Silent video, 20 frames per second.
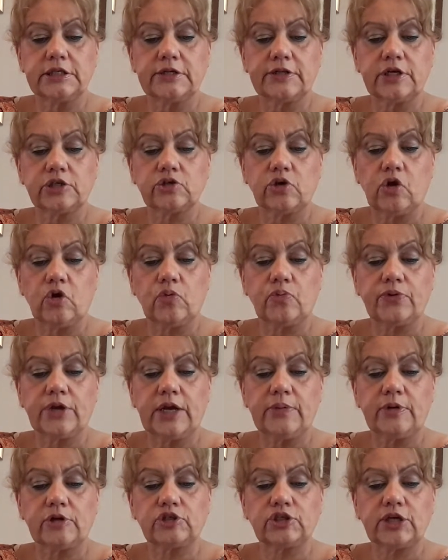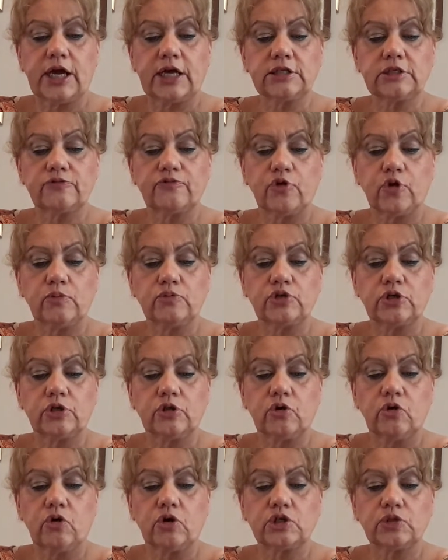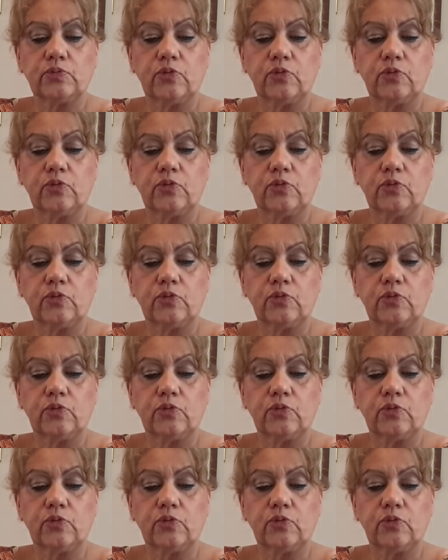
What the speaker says: This oil primer transforms your locks,